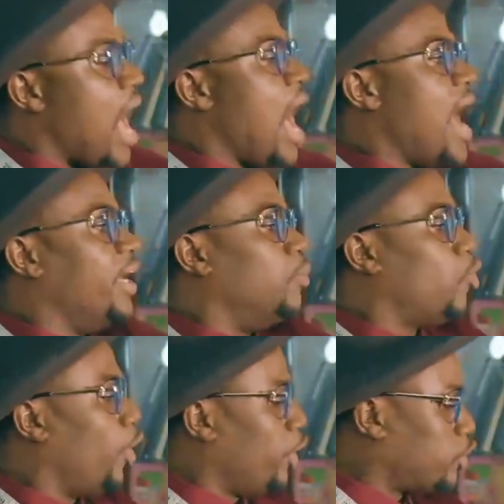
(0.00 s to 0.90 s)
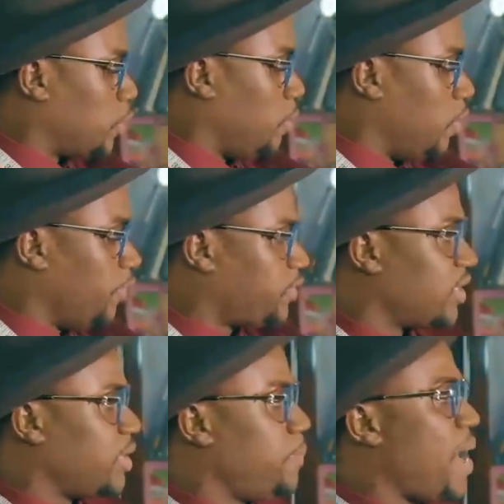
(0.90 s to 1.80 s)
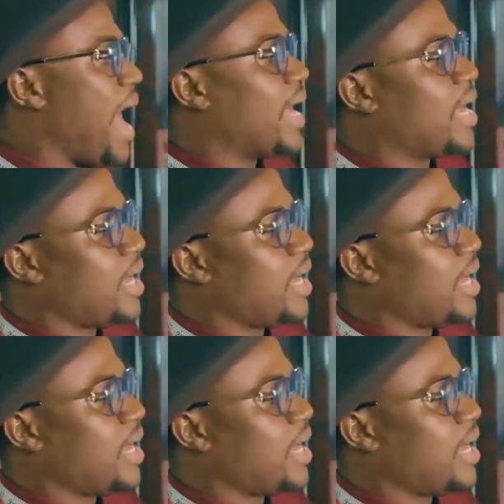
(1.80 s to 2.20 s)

I am going to move to the back.